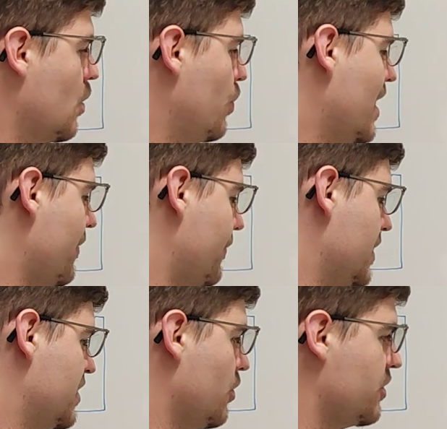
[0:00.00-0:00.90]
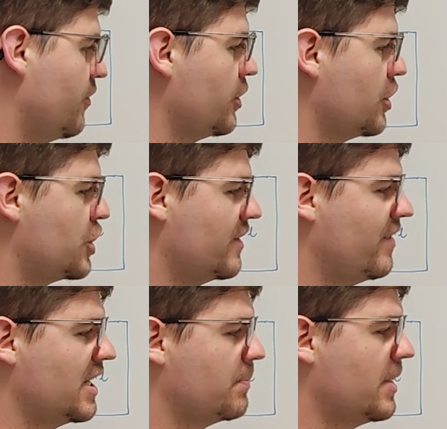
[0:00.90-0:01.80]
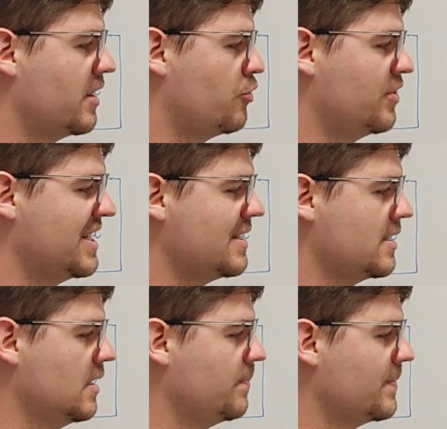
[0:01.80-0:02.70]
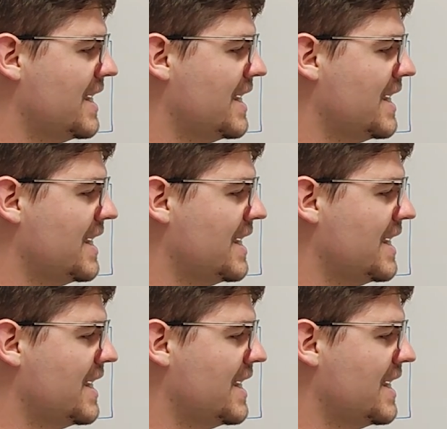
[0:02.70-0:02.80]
We have the source voltage divided by the resistor